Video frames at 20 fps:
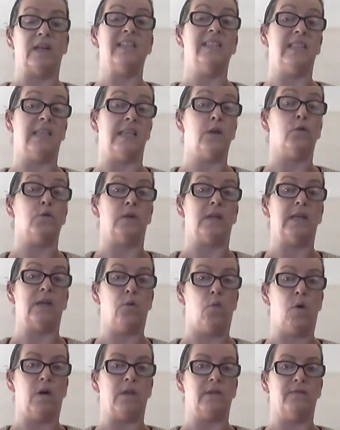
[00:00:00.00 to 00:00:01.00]
it's the
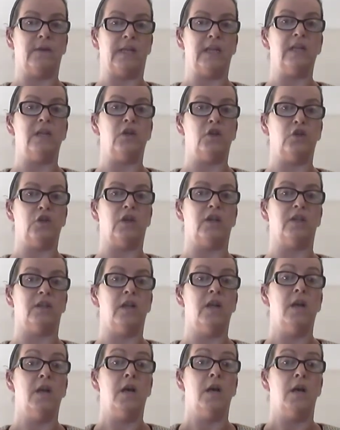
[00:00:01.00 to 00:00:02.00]
only
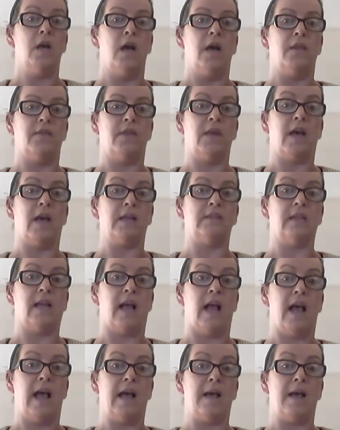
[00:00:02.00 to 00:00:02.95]
qualification that